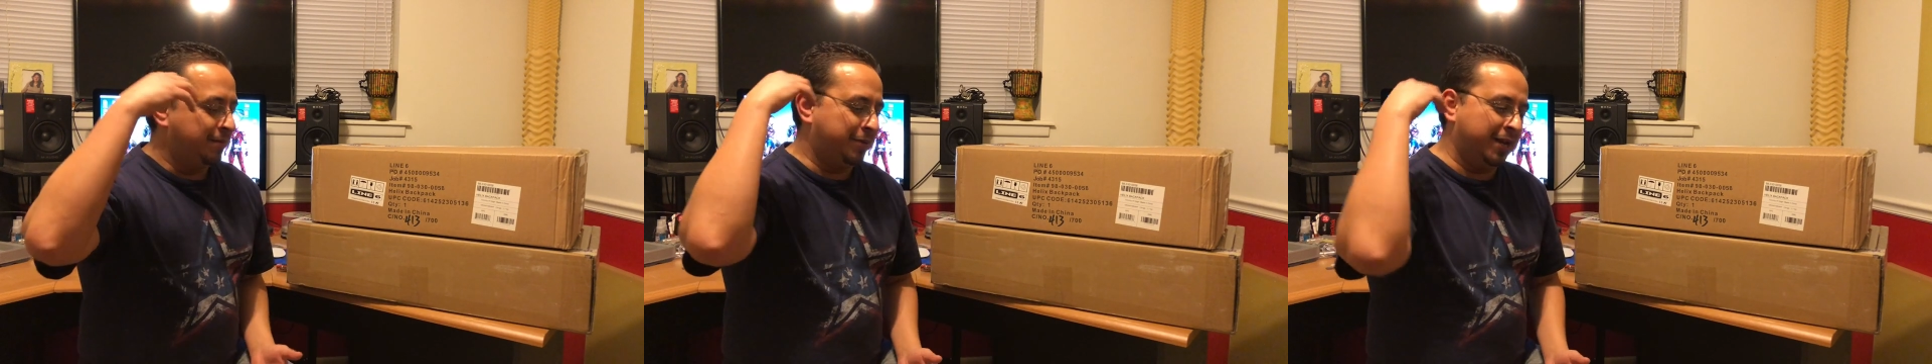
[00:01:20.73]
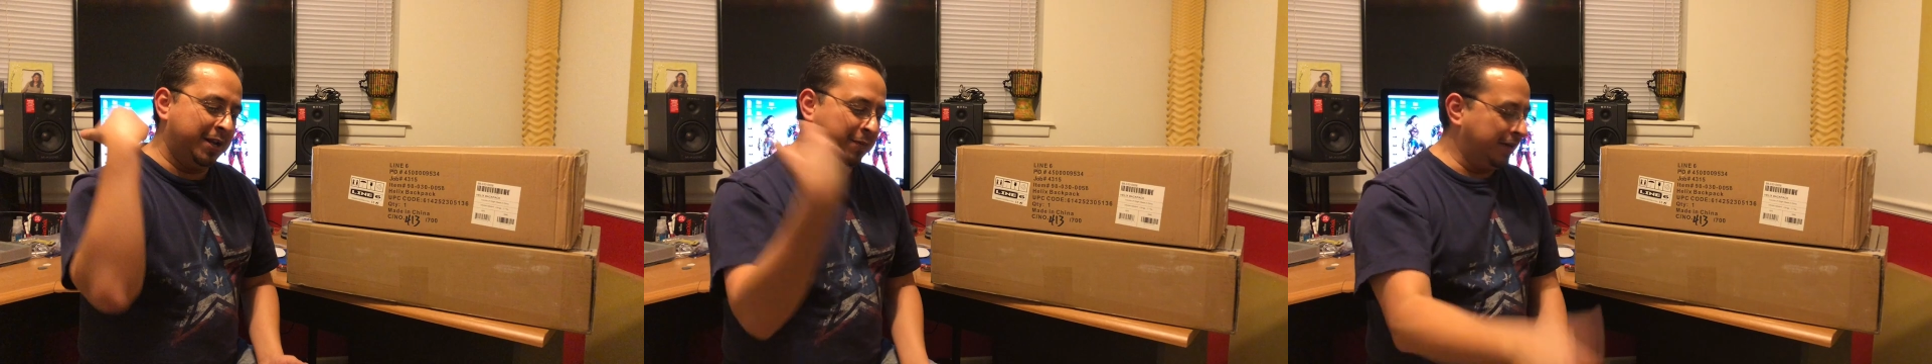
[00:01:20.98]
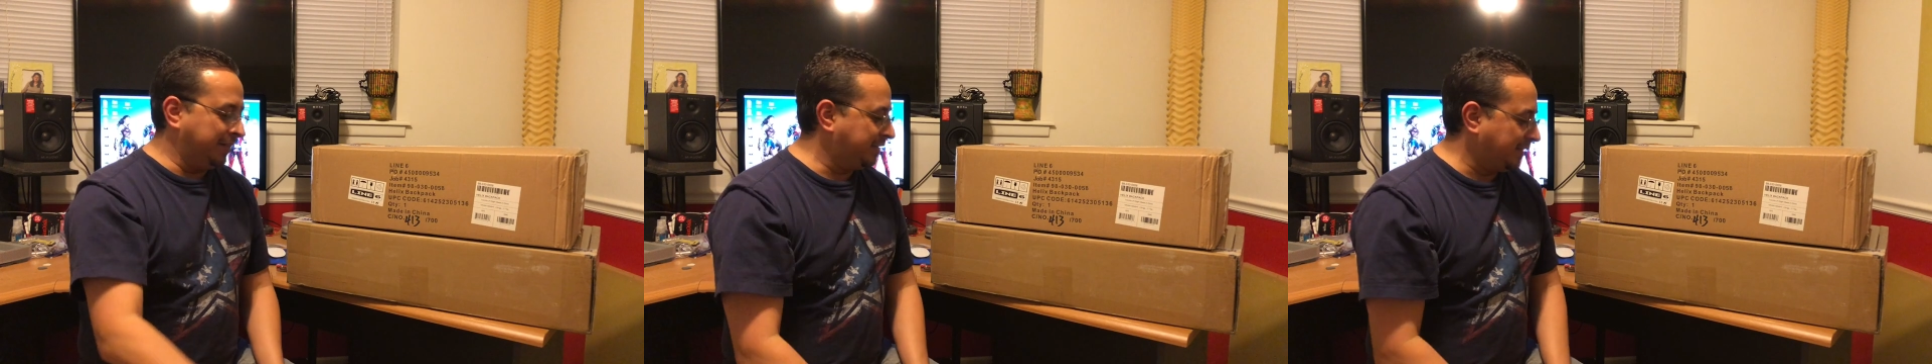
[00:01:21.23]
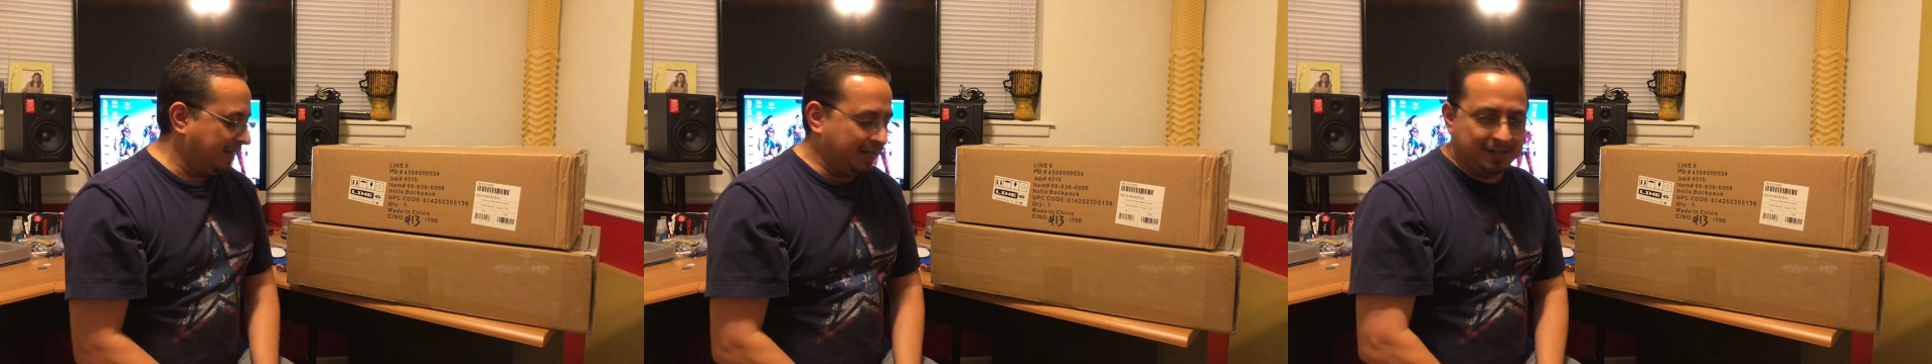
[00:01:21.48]
But
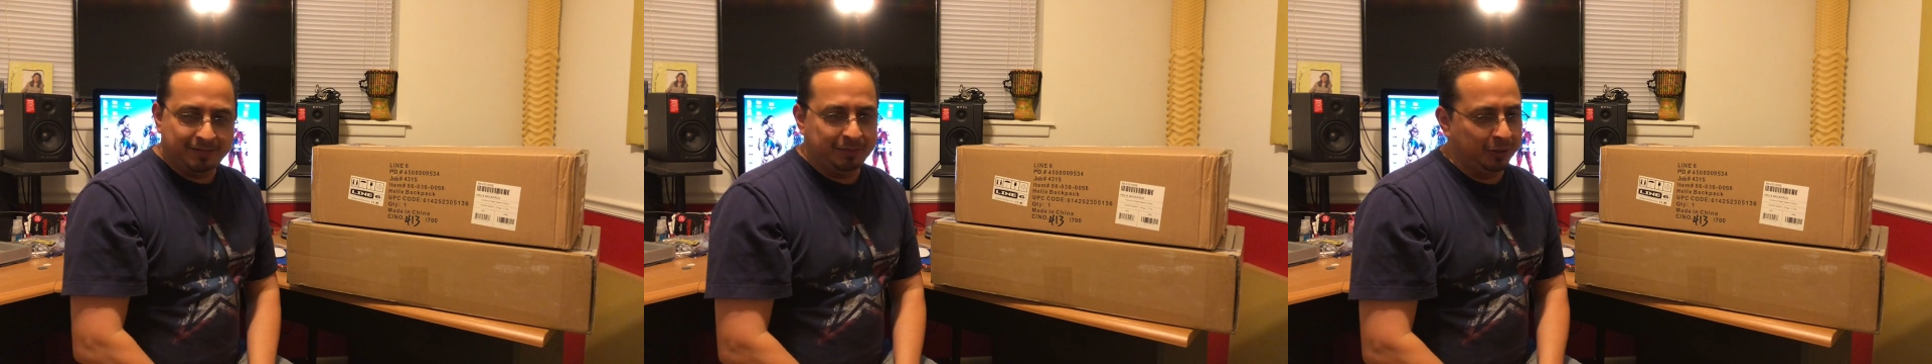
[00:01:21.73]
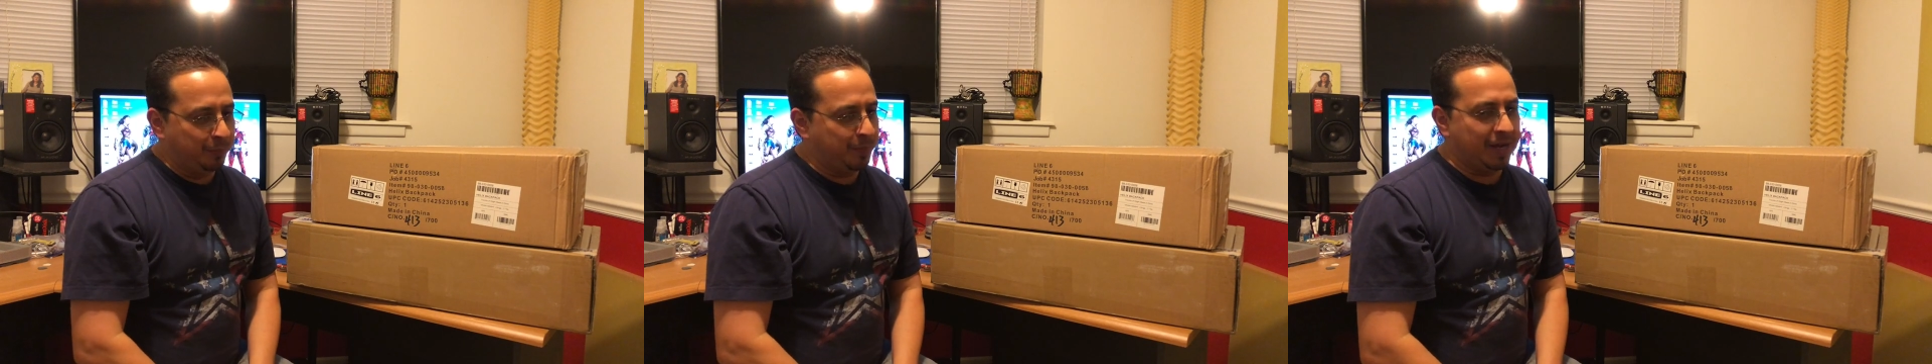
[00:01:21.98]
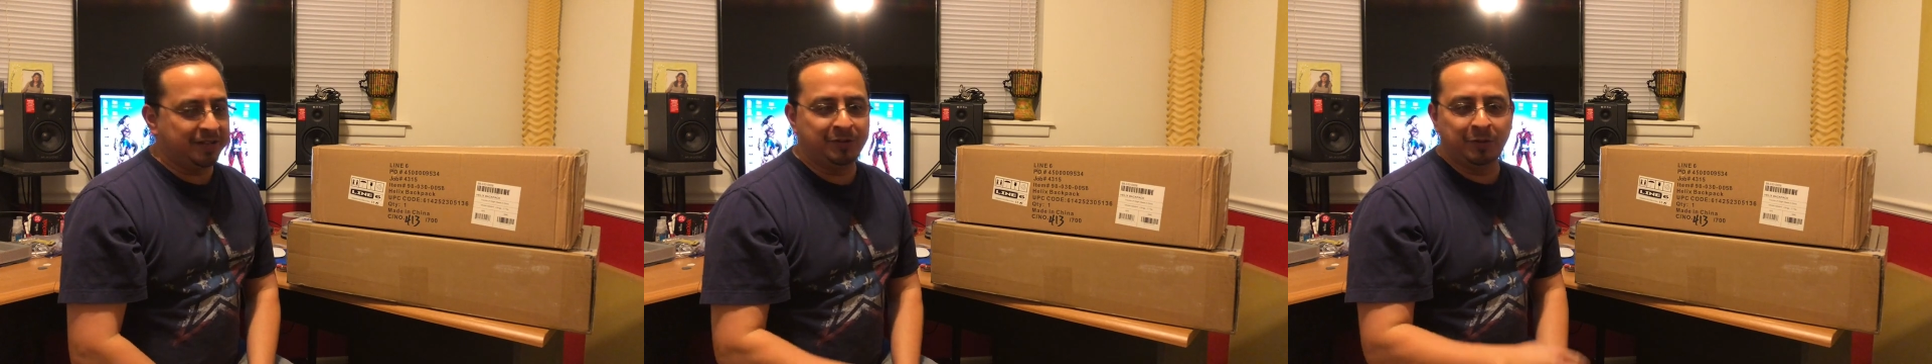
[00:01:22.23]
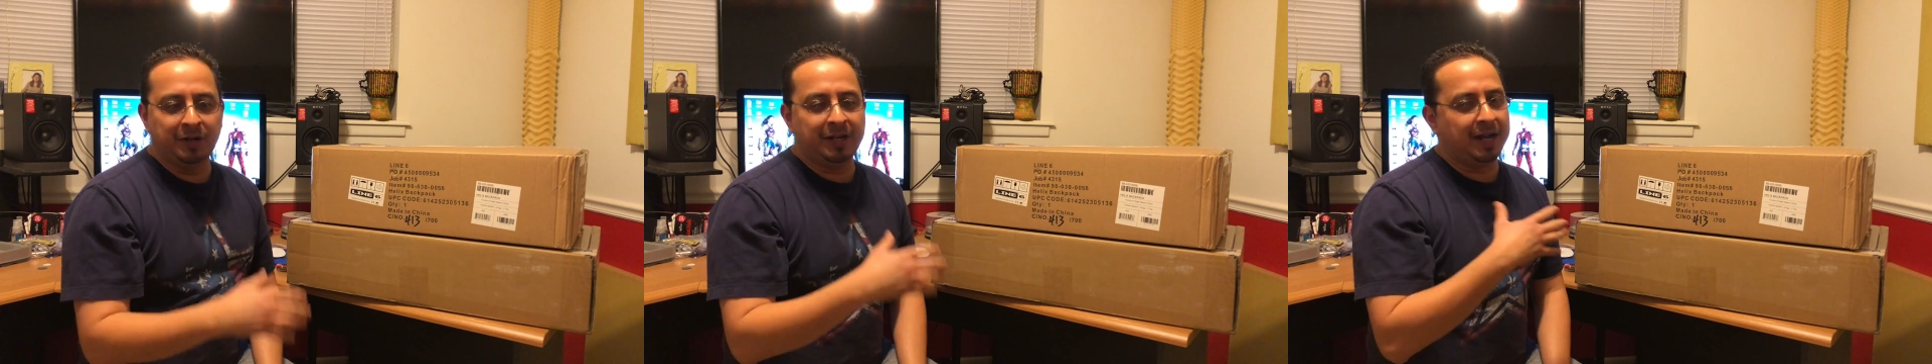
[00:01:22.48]
anyways, a little
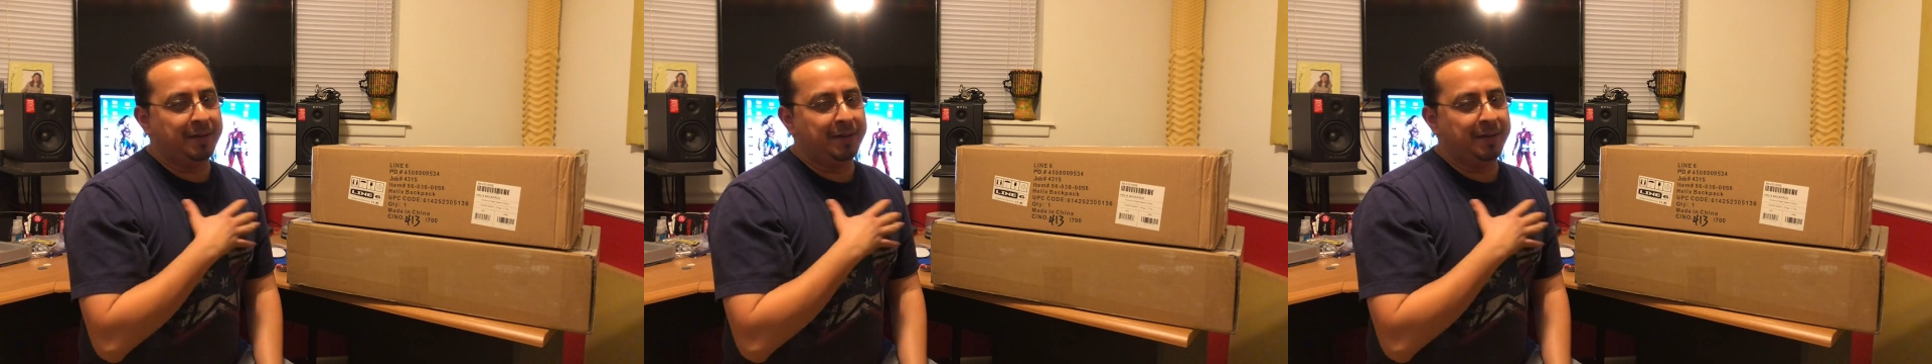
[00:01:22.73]
backstory.